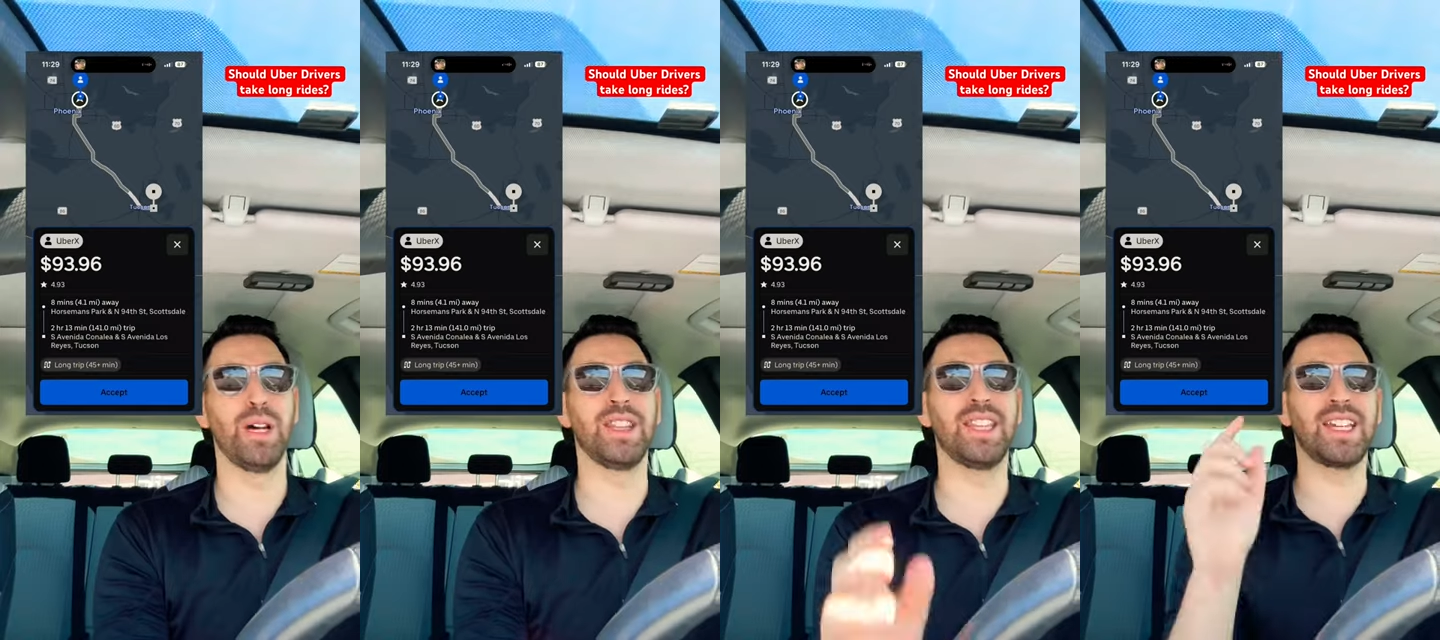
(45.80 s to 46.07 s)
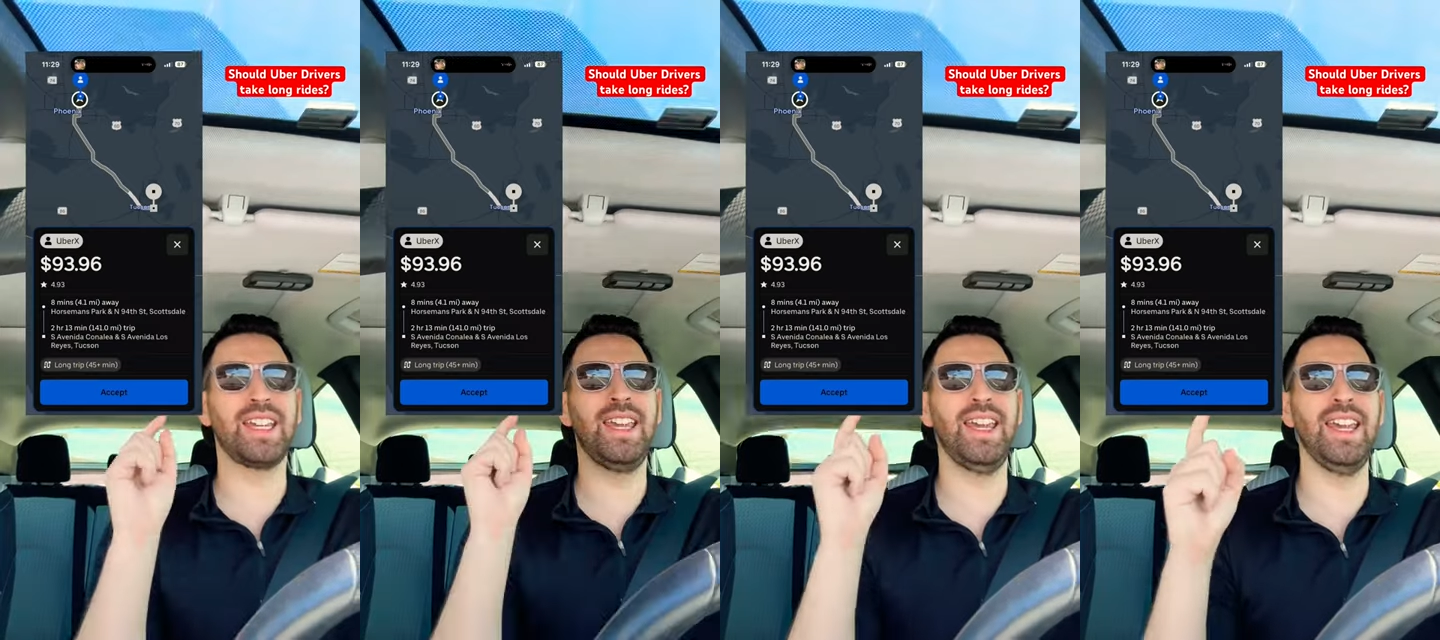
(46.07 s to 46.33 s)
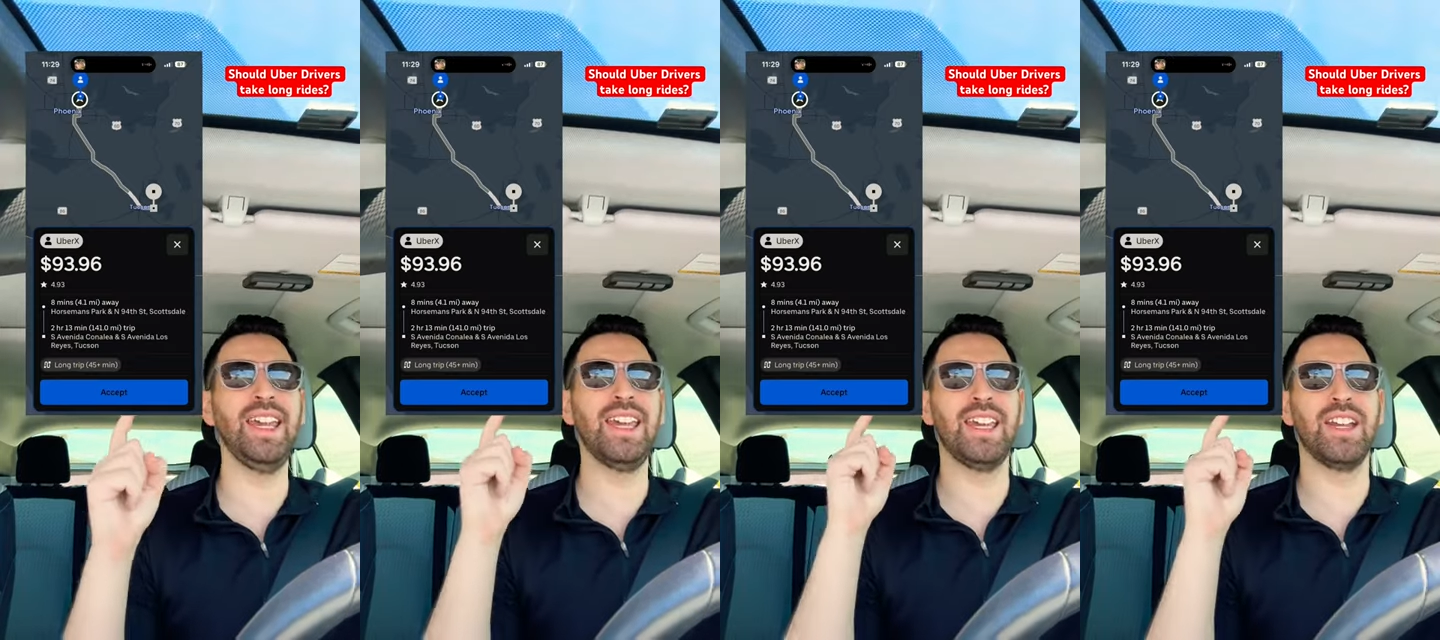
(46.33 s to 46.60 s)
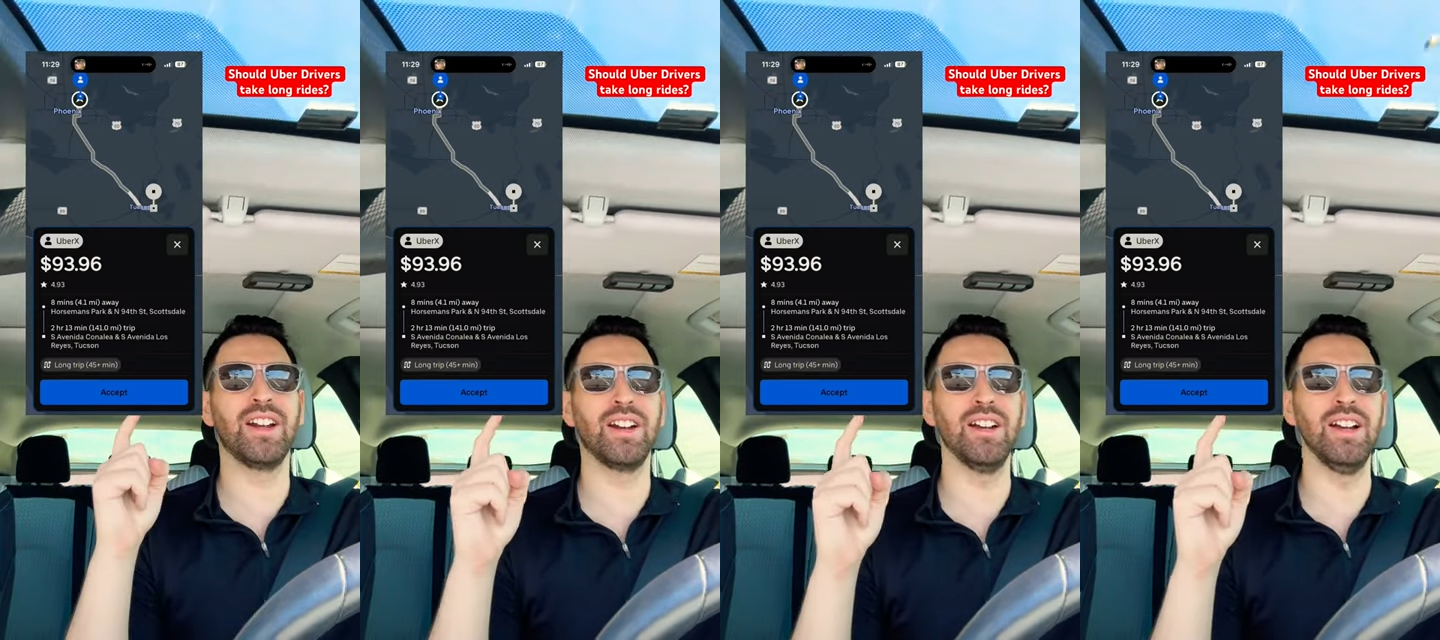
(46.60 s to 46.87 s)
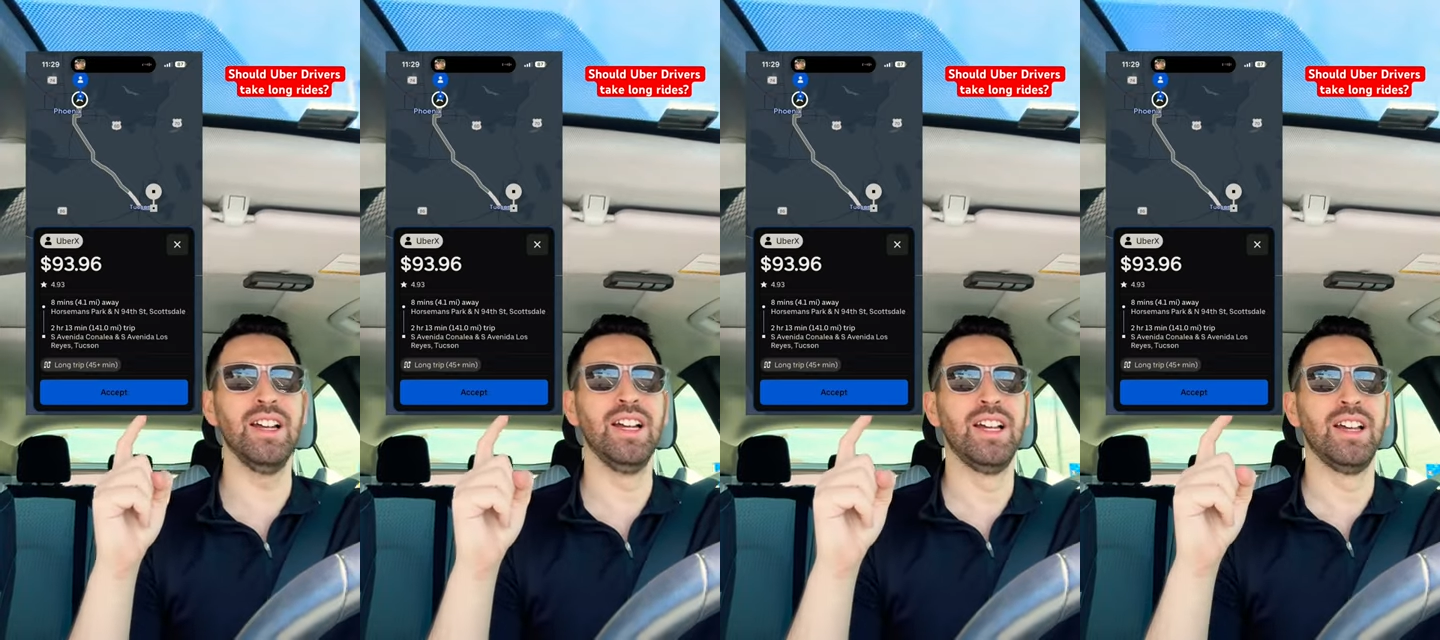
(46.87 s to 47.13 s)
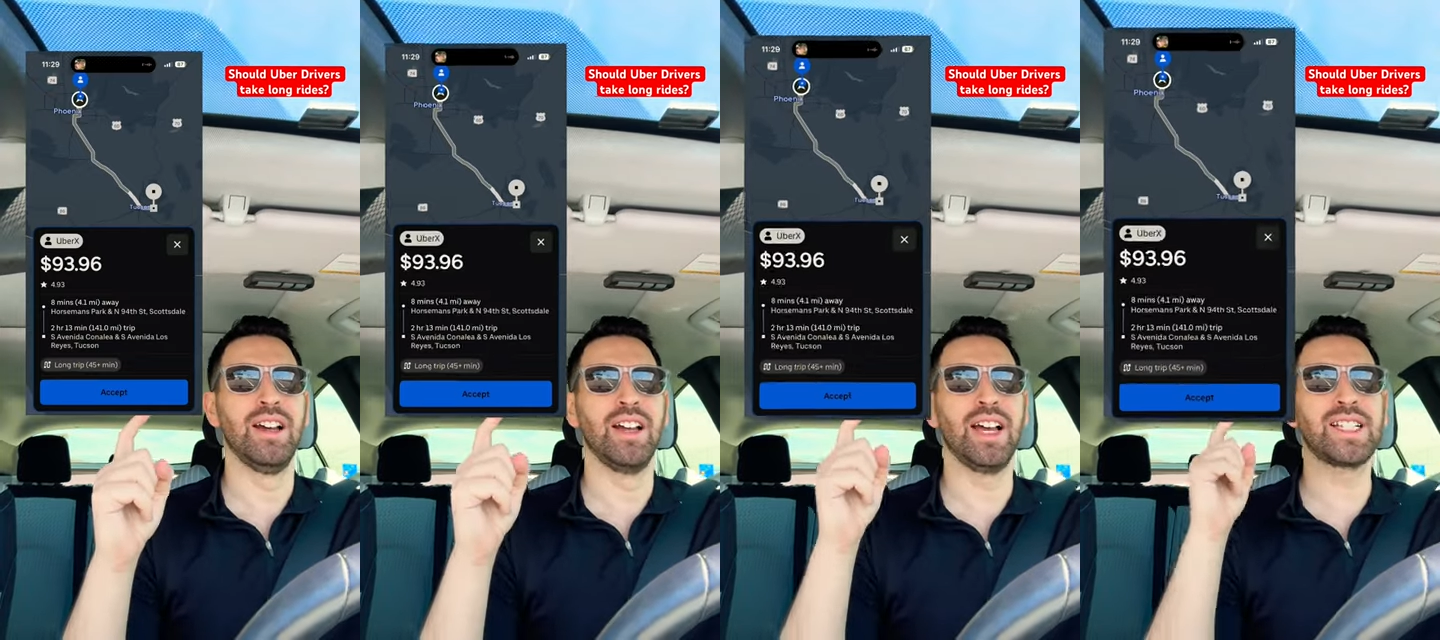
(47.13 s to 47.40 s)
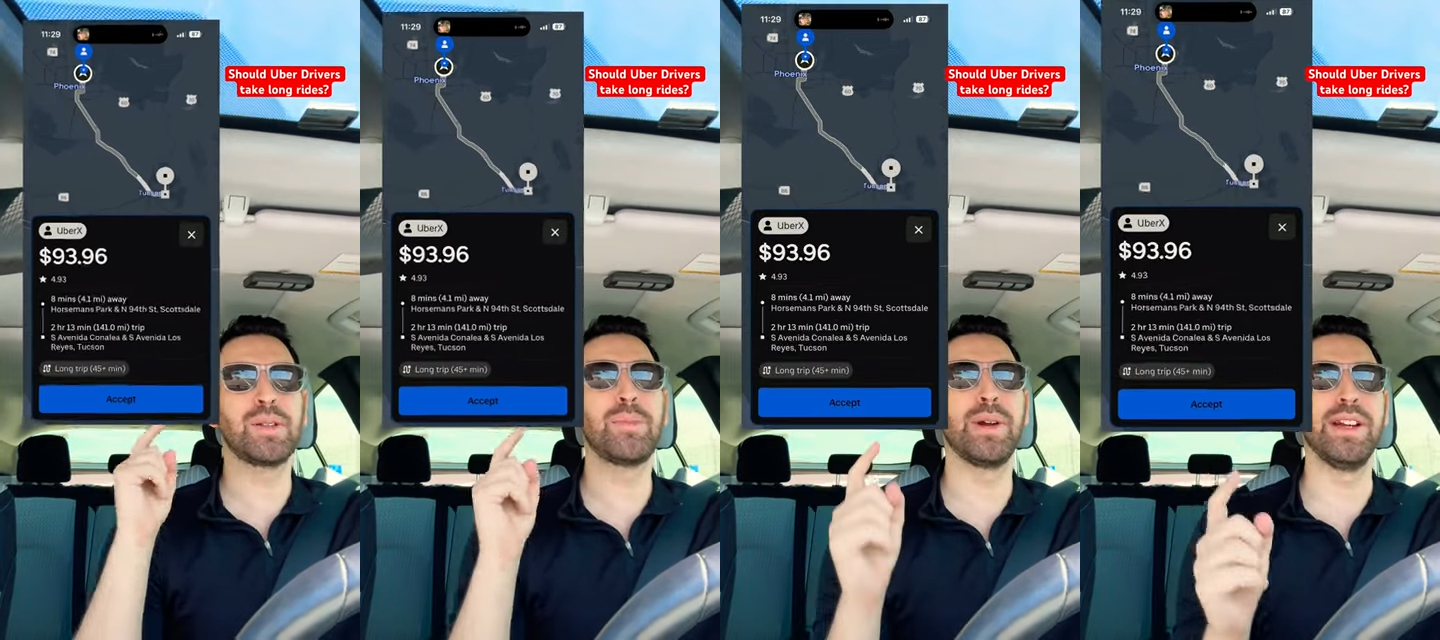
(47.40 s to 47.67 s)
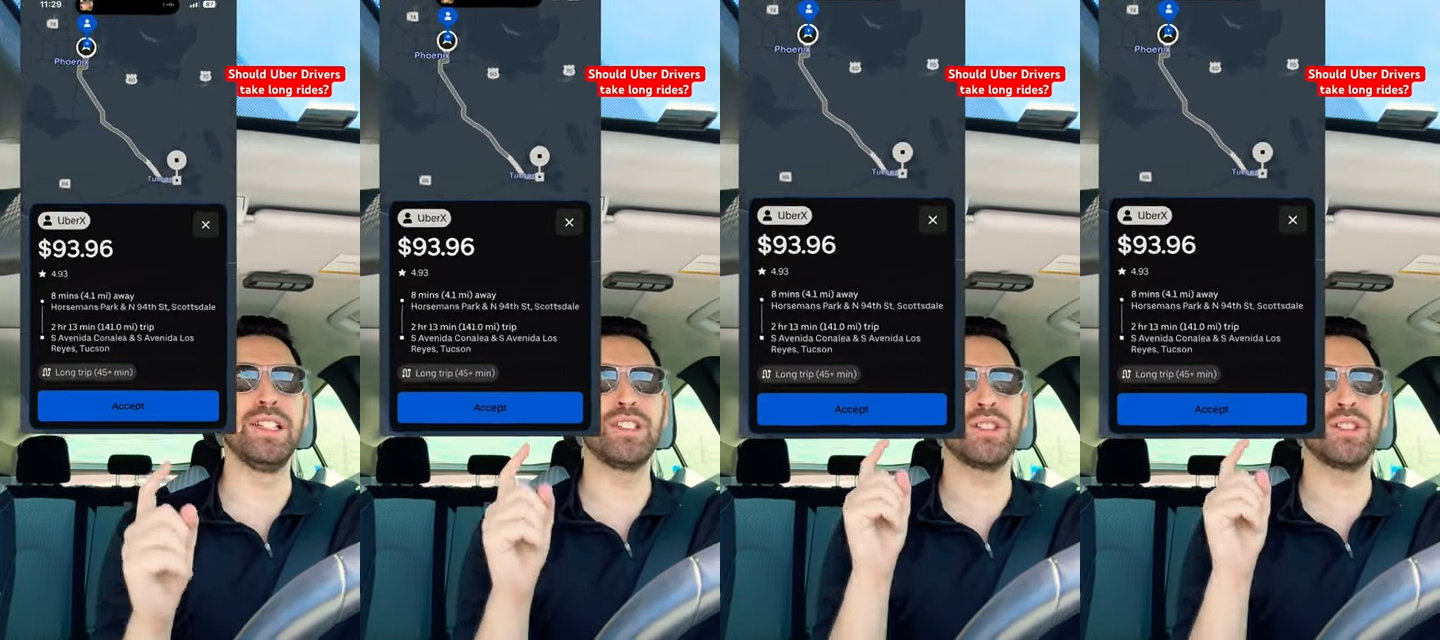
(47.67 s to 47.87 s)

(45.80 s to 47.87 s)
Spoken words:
the key here, experienced